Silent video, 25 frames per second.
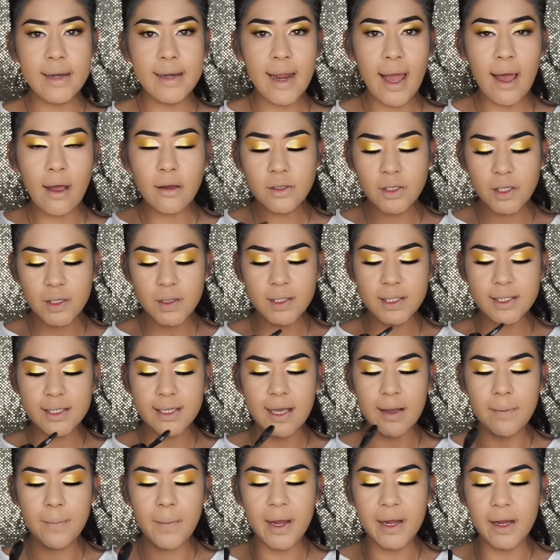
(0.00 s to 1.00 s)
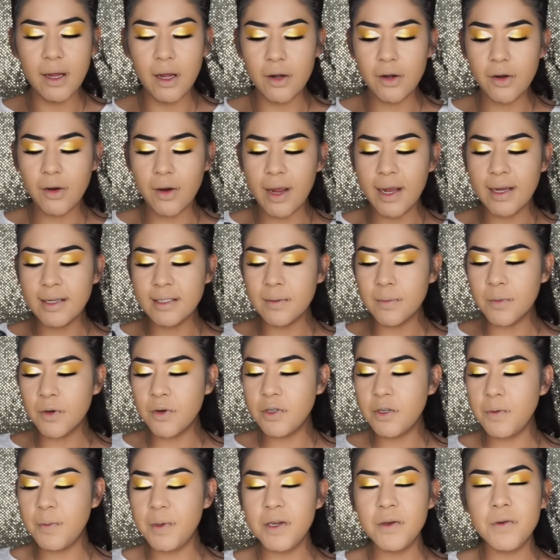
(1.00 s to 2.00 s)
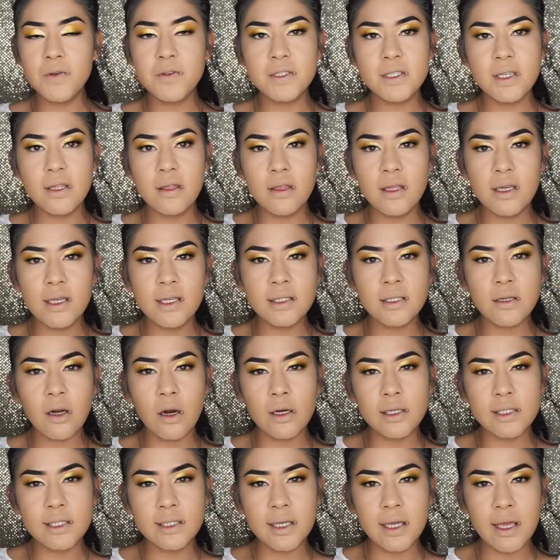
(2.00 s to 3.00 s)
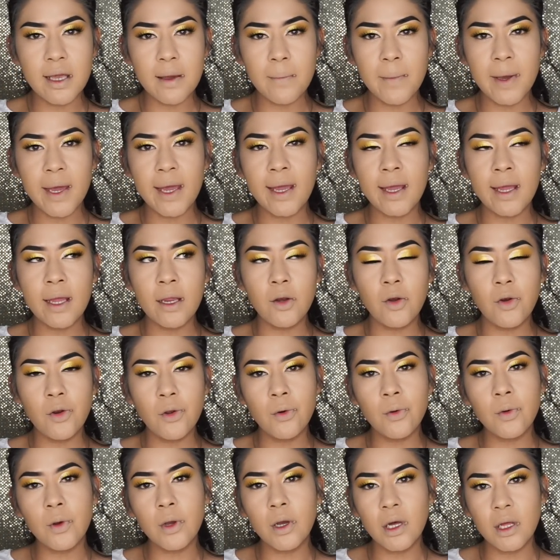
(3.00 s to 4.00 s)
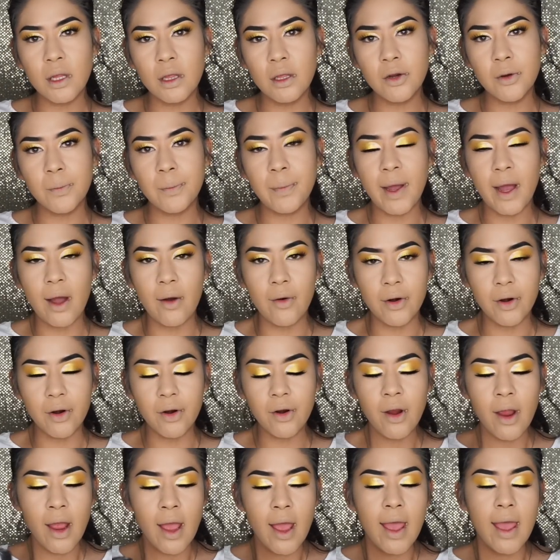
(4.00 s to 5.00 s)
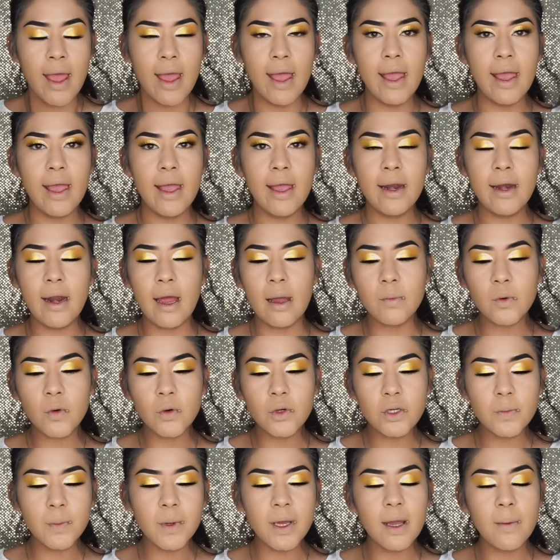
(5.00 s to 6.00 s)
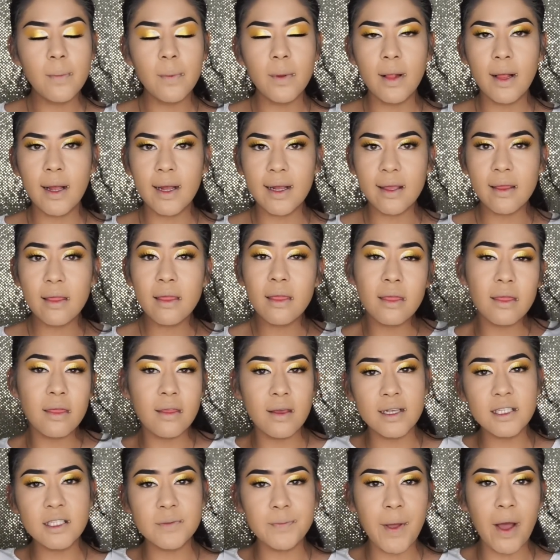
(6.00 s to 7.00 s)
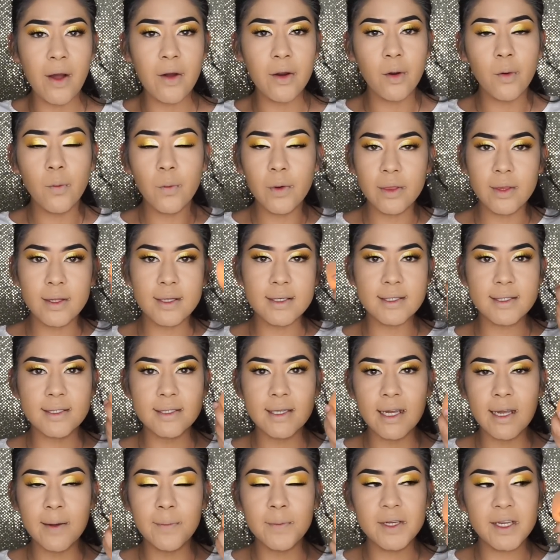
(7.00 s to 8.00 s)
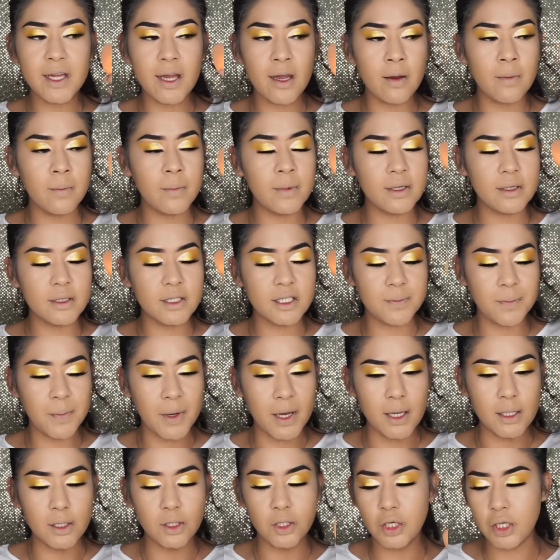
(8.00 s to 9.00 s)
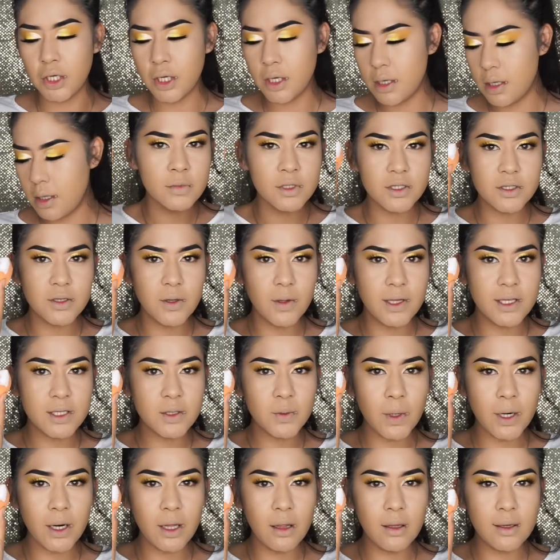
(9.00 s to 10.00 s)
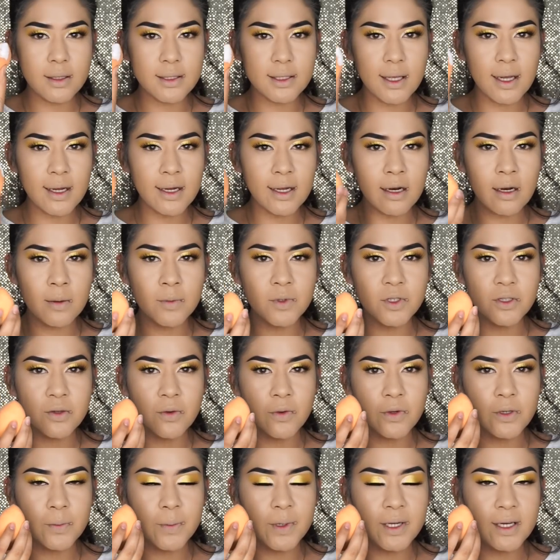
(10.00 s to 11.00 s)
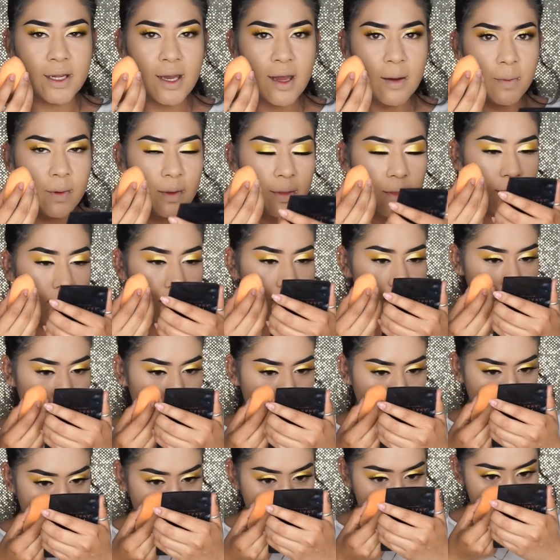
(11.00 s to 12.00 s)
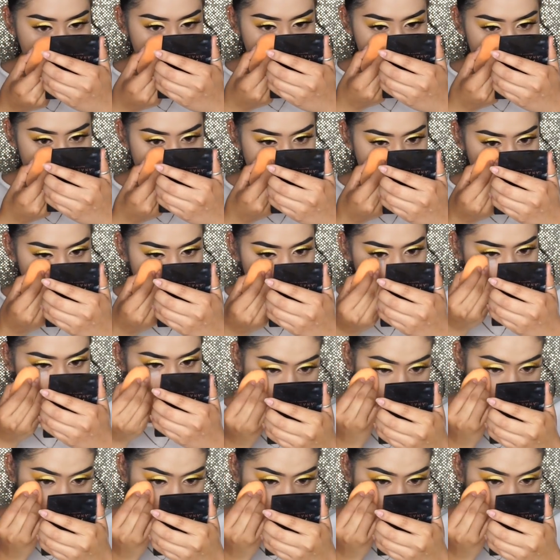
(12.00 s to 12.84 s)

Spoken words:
Now to set my under eyes, I'm going to be using this RCMA No Color Powder, and I'm going to be applying this powder with the same damn sponge. So this is what it looks like, and I'm just going to be dabbing this under my eyes.